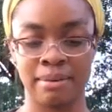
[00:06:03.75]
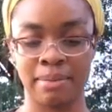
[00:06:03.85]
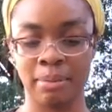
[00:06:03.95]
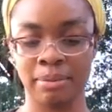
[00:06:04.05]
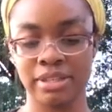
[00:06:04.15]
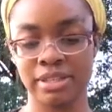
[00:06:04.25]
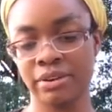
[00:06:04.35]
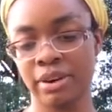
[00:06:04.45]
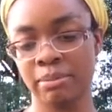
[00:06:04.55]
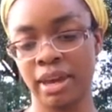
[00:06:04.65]
I'm
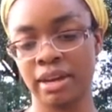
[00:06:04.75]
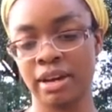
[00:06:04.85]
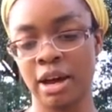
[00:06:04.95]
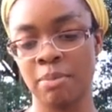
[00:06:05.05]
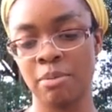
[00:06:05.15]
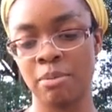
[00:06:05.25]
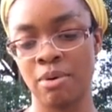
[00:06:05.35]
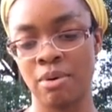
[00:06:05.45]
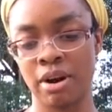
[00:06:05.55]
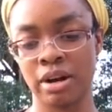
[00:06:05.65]
considering making a couple
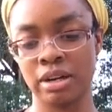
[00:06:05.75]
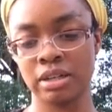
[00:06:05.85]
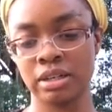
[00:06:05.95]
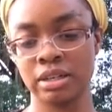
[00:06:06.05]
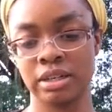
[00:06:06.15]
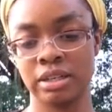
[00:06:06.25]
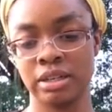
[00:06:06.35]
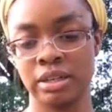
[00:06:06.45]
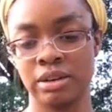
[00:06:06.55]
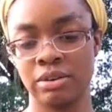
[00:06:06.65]
more
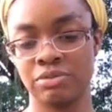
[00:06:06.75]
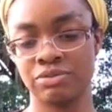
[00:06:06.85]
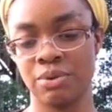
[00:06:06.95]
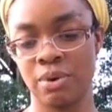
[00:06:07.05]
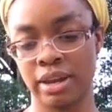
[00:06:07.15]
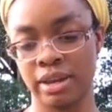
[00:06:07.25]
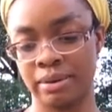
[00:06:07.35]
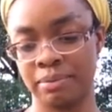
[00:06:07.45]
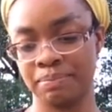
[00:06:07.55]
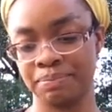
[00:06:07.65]
for
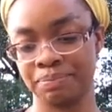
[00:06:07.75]
him.